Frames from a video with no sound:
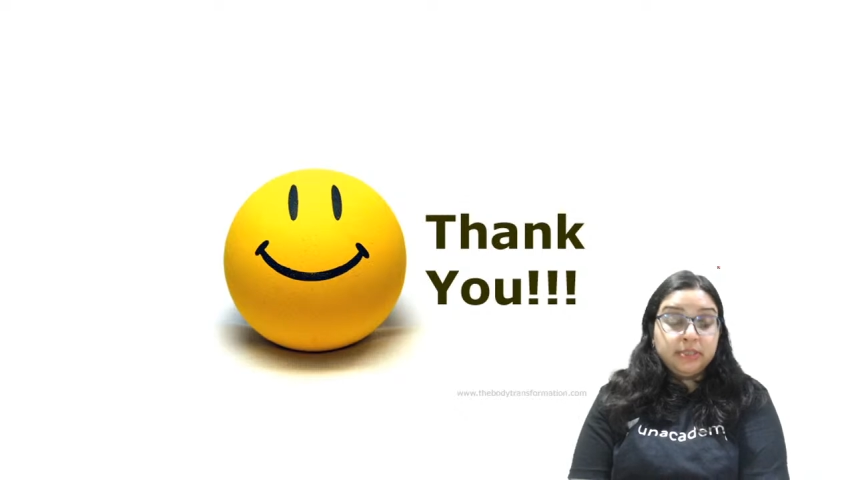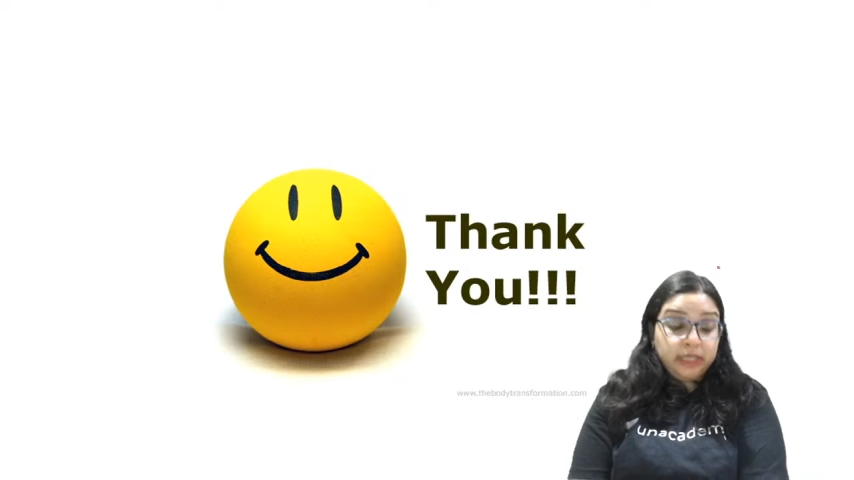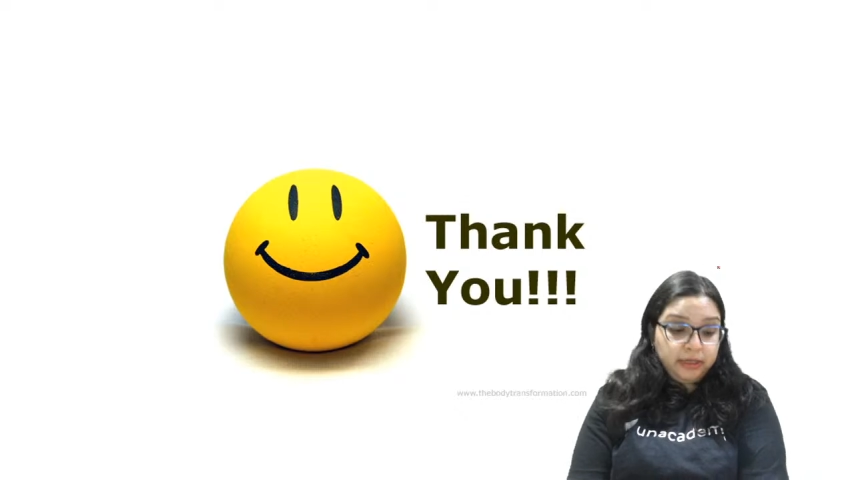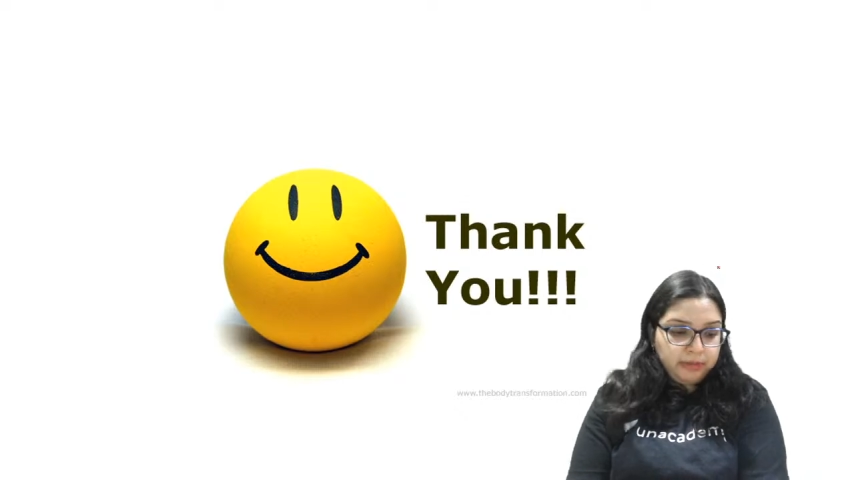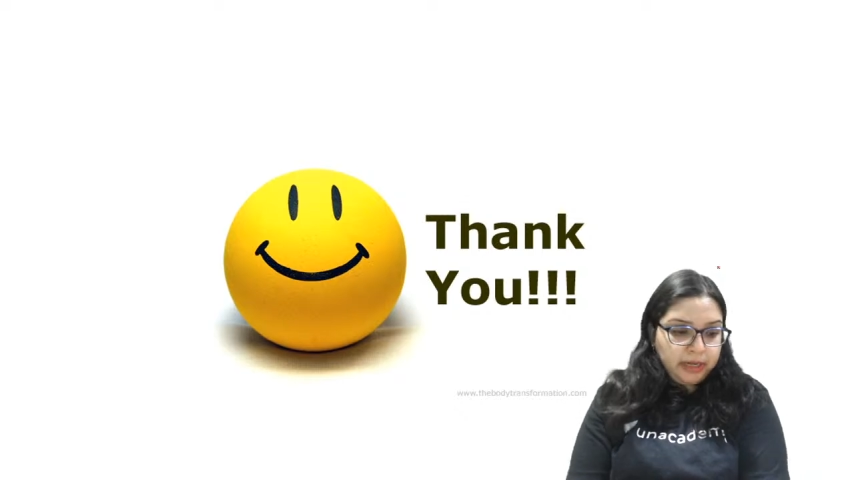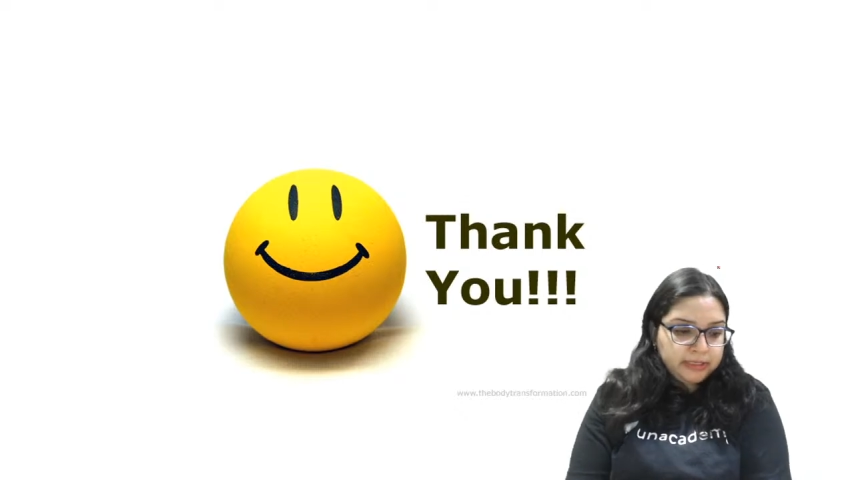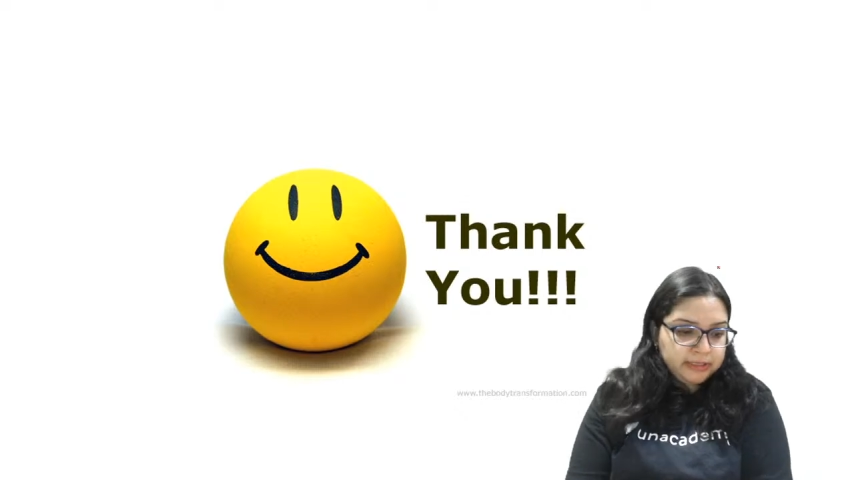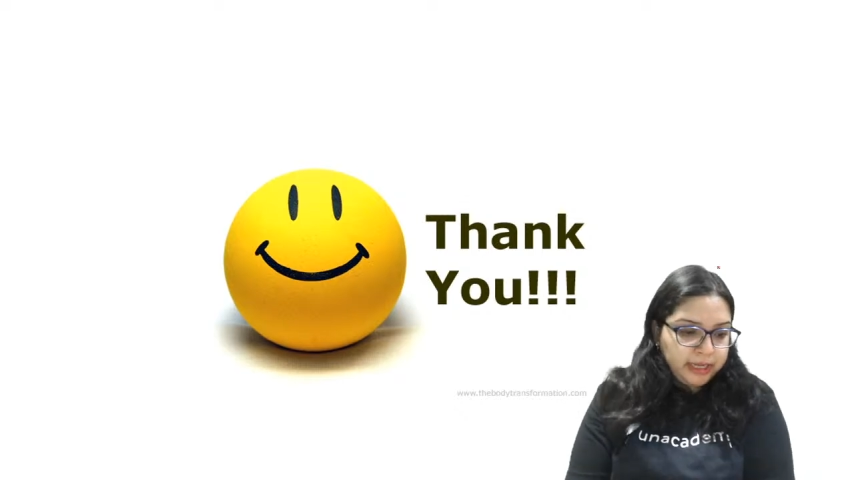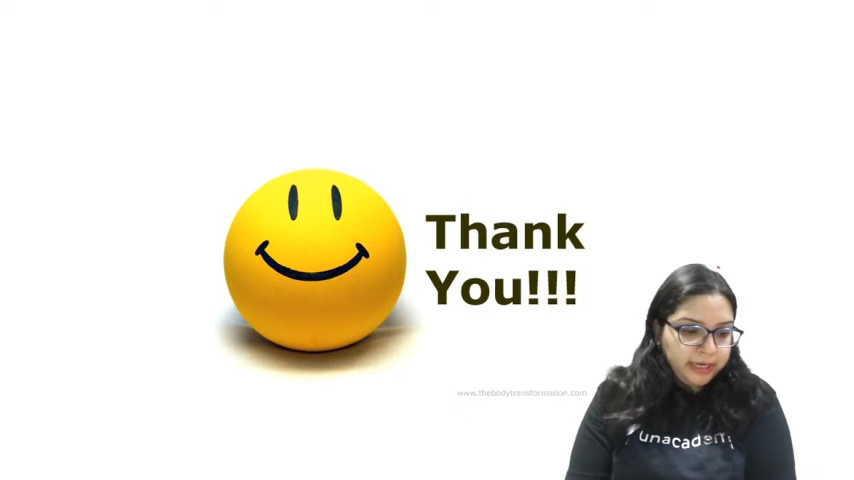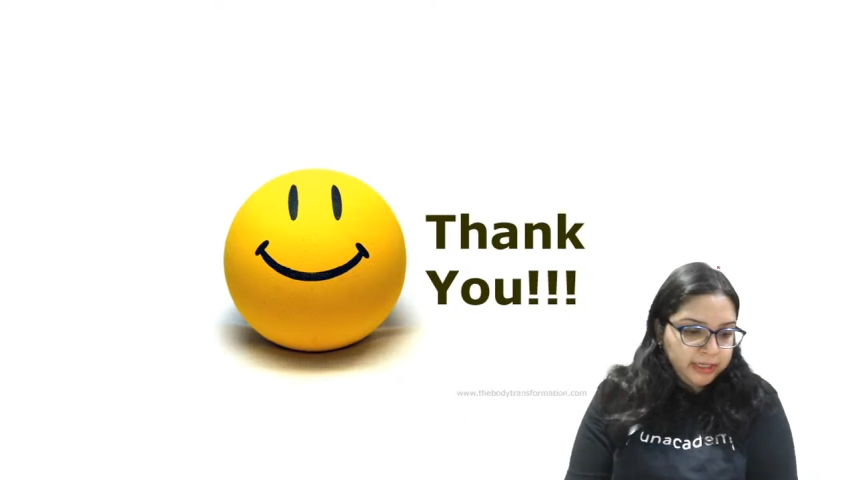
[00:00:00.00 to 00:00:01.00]
steel plant
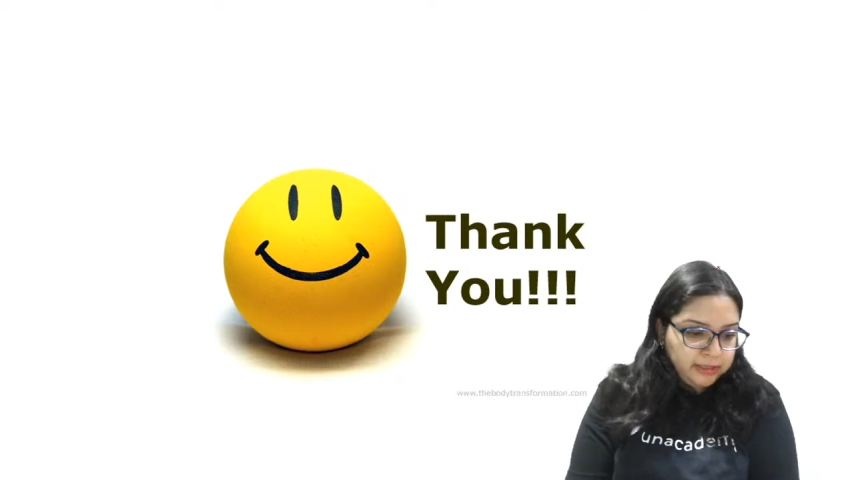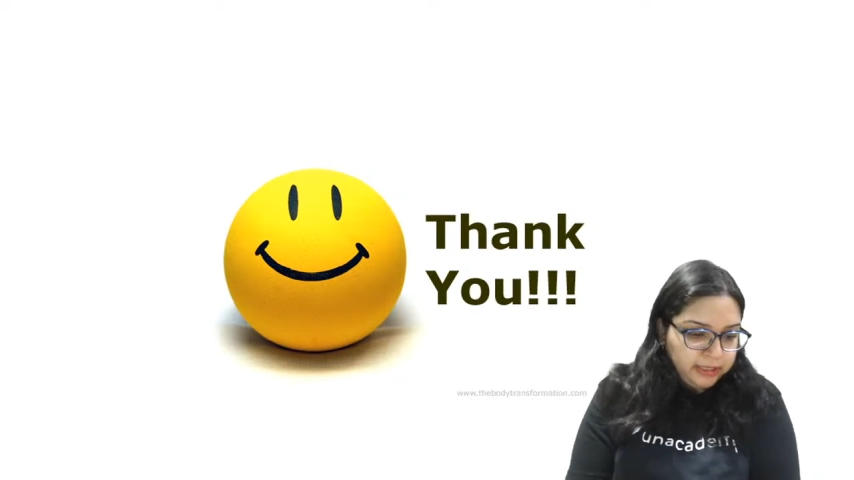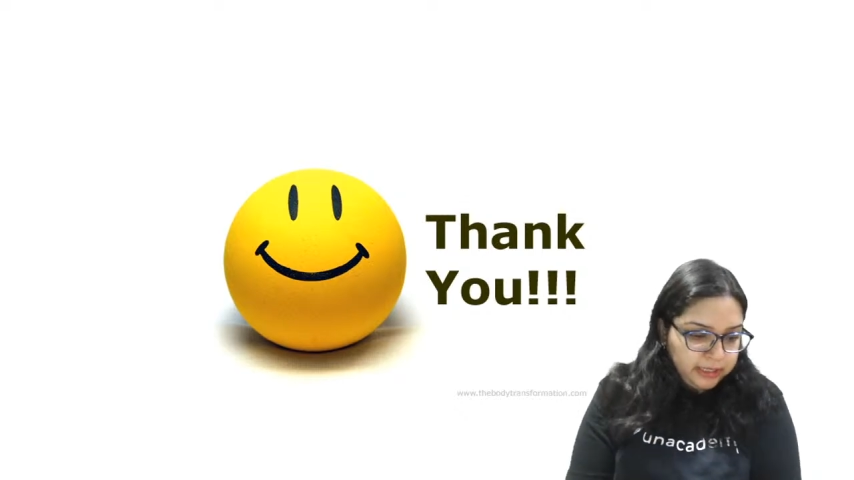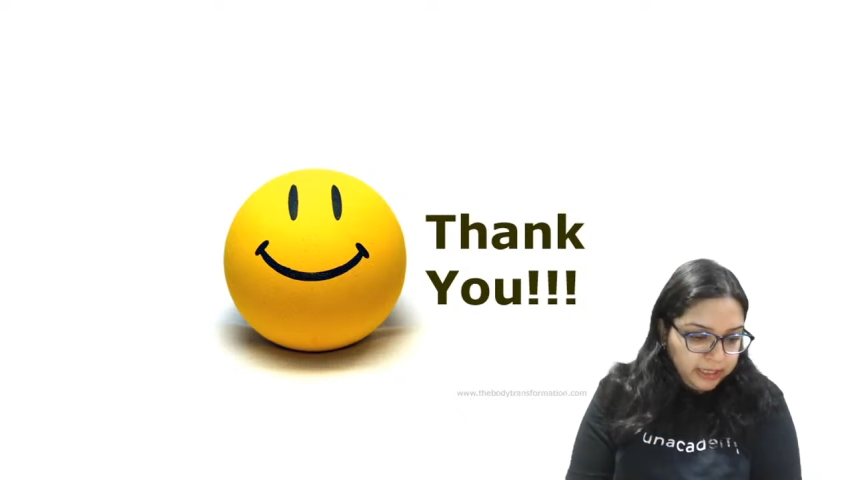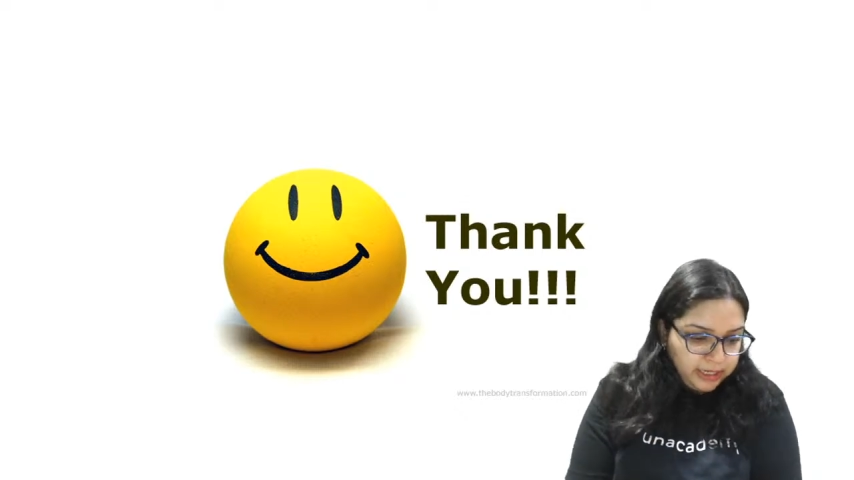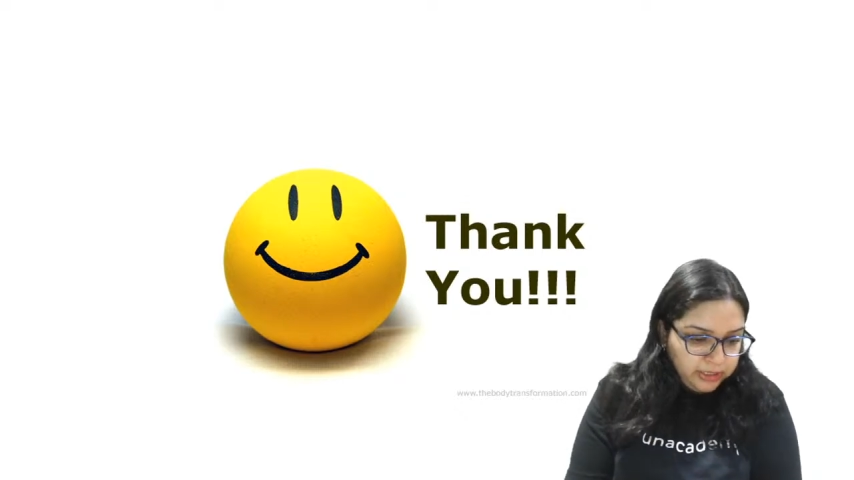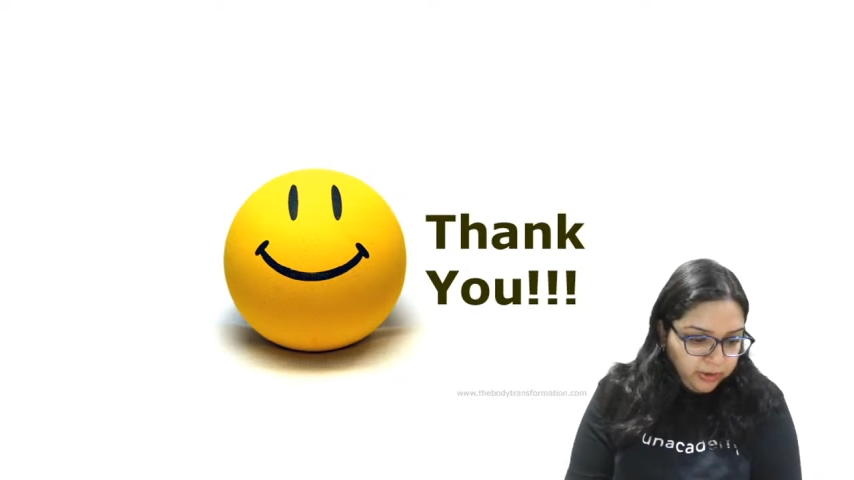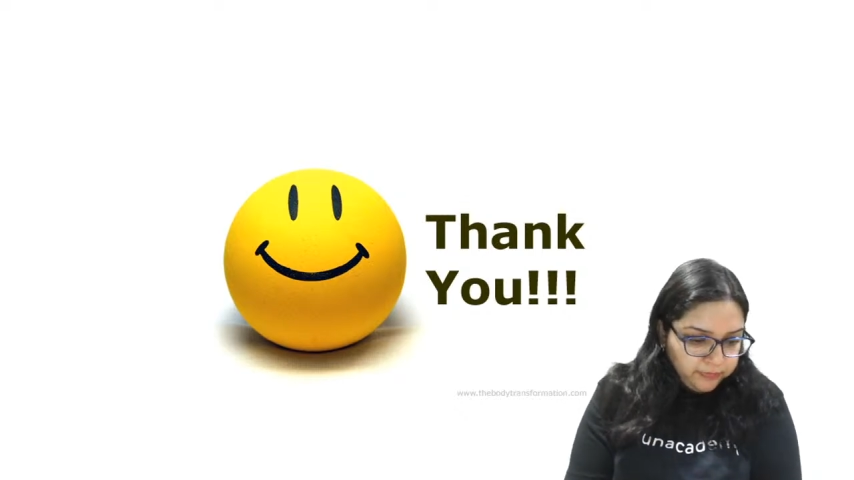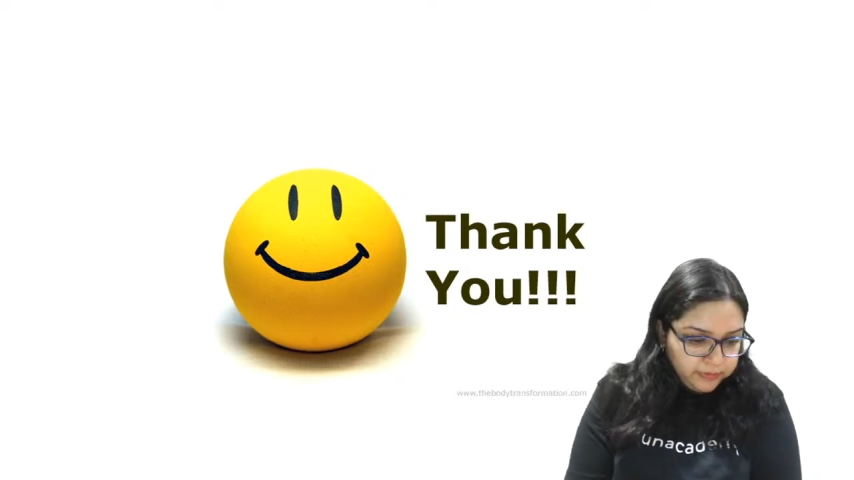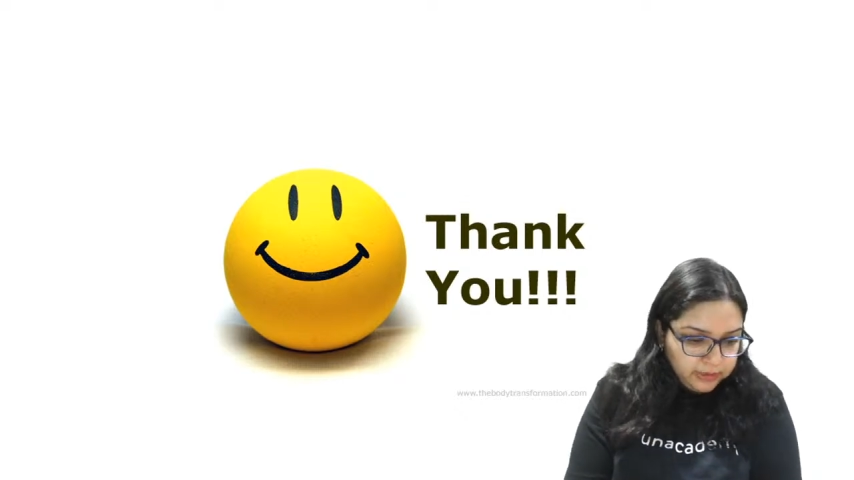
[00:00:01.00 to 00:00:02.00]
sign in any
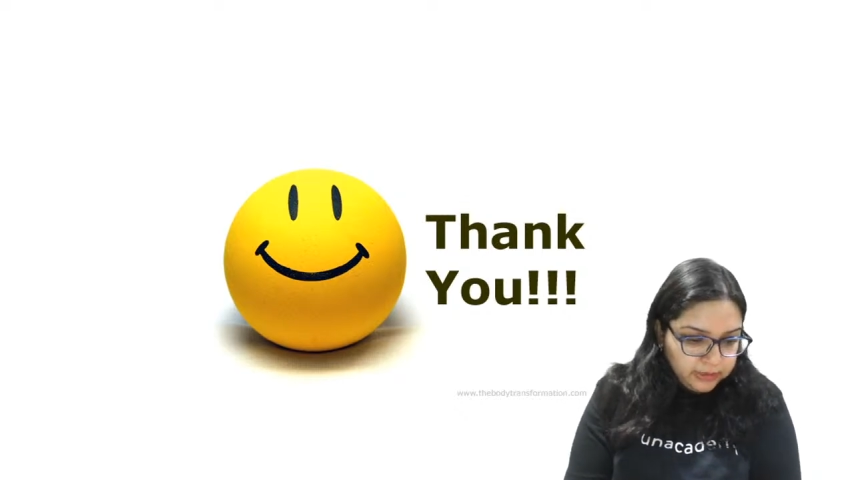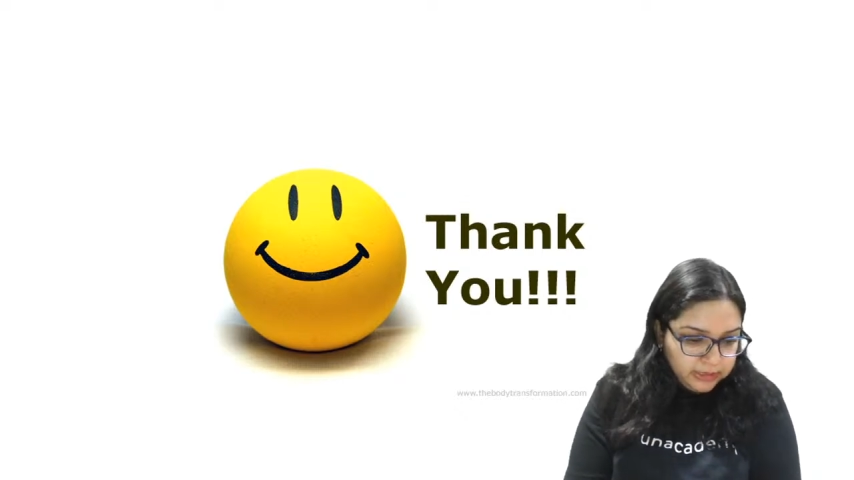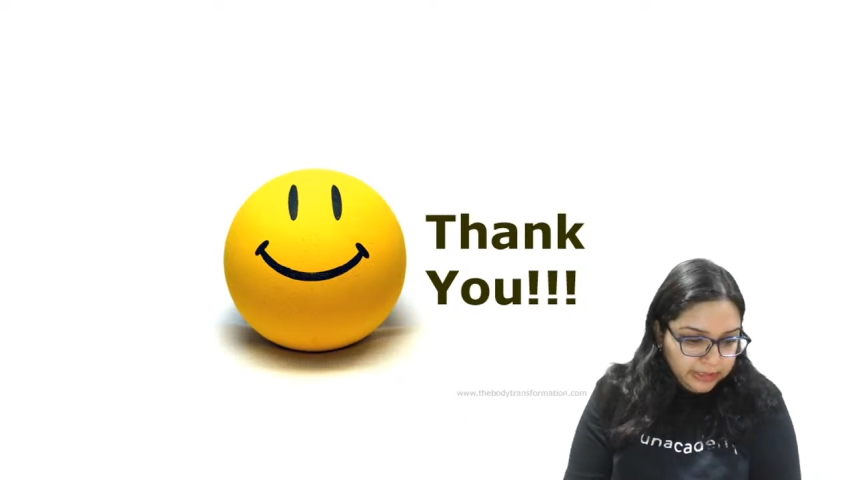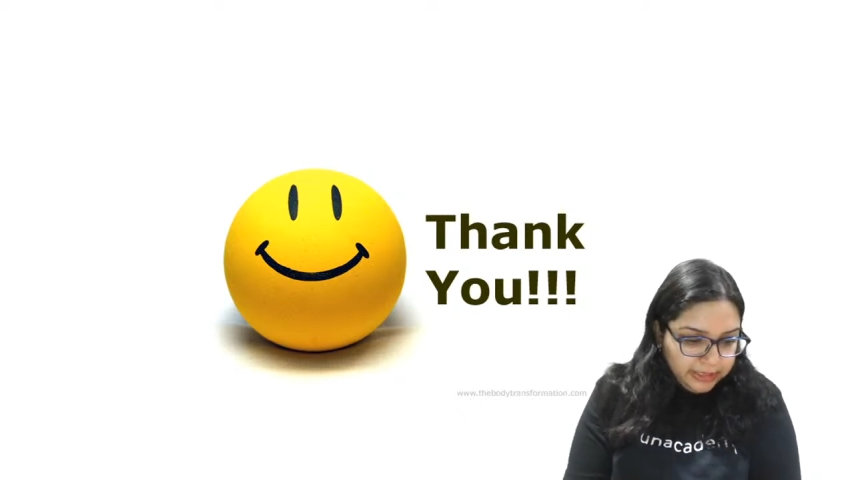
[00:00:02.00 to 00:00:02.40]
of the